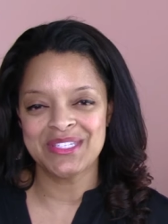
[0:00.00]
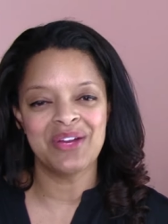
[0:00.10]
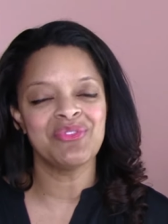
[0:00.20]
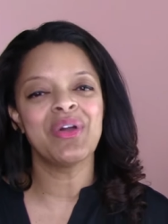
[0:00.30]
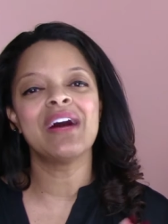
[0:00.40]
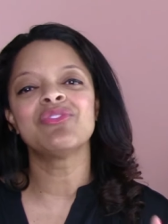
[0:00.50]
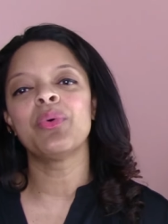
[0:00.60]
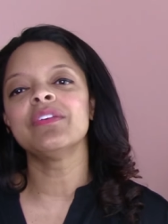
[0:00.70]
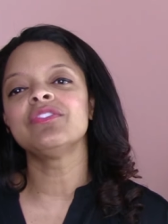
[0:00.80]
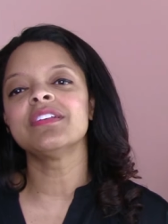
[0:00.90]
Now, if if you have
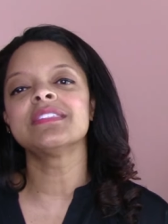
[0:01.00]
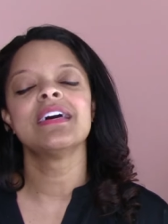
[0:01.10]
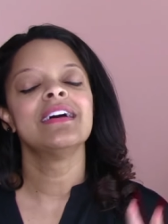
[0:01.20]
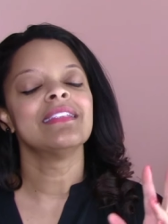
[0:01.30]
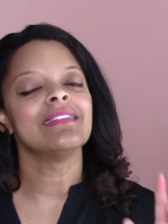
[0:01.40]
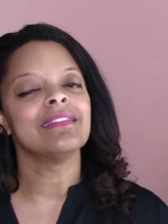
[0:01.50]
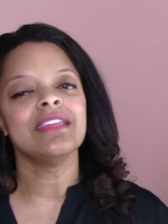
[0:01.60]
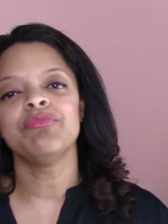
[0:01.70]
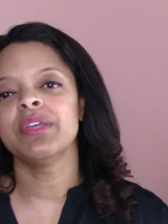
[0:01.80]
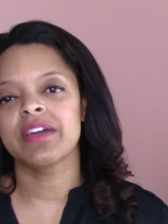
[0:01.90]
questions,
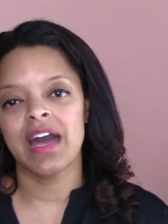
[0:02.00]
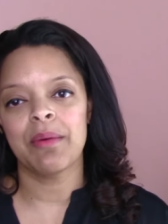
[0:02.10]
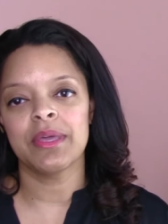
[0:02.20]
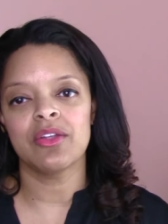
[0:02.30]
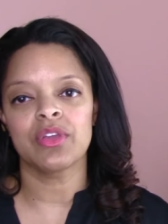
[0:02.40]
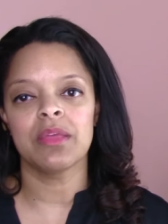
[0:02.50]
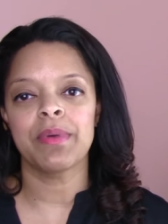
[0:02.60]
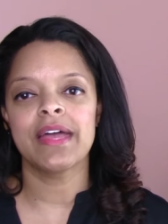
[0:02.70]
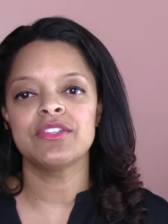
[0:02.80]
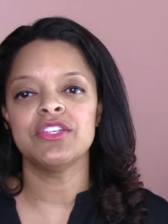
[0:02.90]
leave me a comment and I'll get
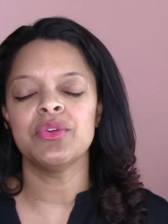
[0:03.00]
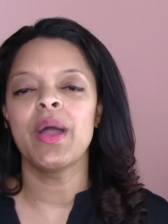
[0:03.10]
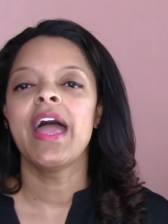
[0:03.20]
back to you.